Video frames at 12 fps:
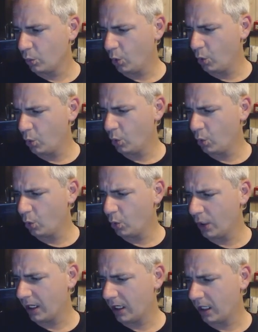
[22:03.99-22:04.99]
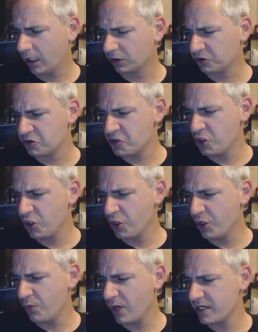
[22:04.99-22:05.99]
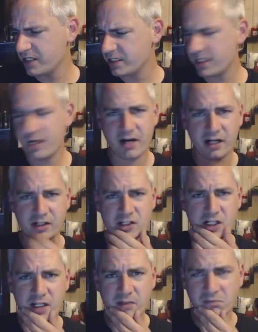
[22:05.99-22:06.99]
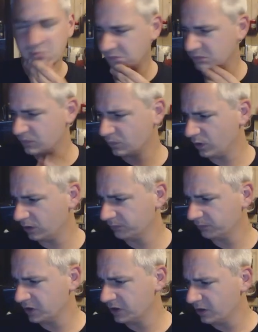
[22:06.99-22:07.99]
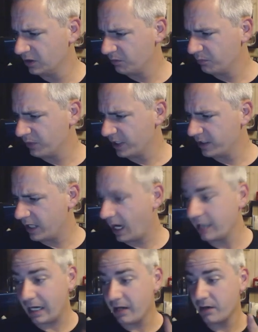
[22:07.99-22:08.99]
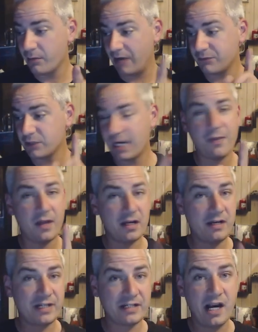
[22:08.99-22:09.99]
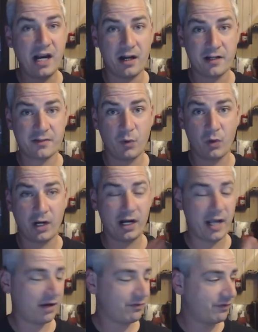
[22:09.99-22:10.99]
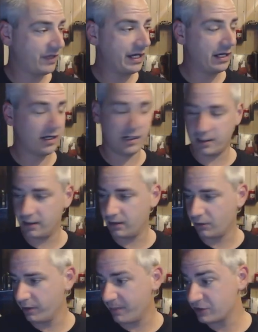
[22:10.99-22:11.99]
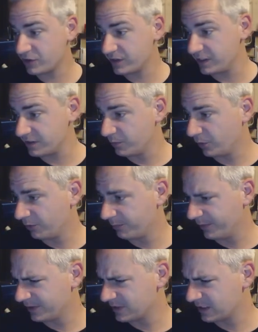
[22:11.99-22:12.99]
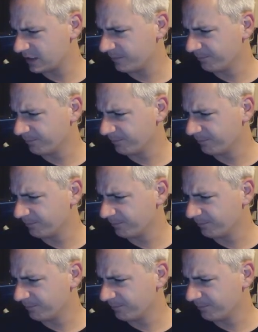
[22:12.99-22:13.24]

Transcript: No idea, actually. Well, but I have to get that Living Daylights book. I have the Honor Majesty's book, but...